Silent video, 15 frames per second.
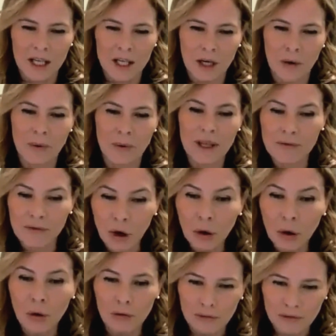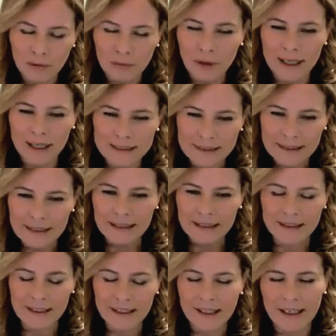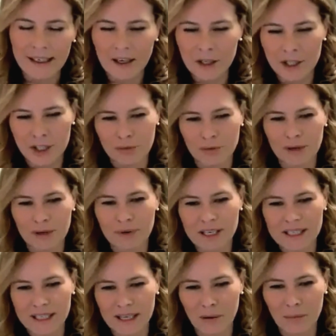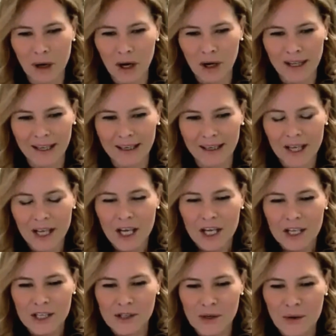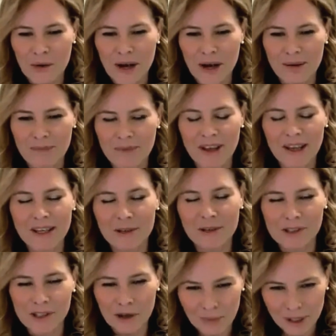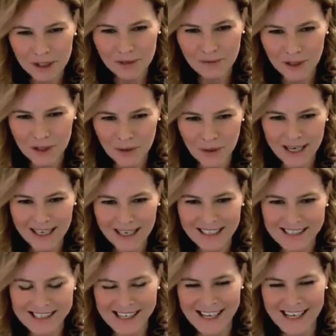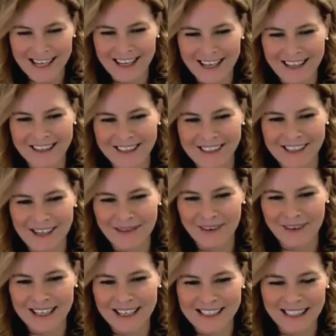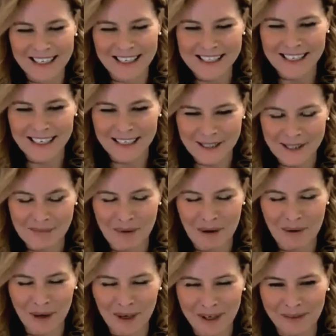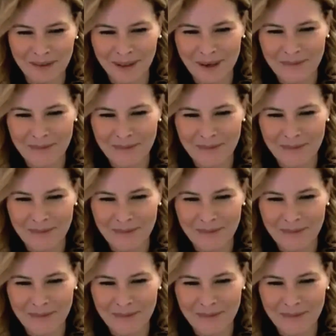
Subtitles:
evolve, right, the luxury retail market. So thank you so much for joining us here this evening, Stanislas. It's been wonderful.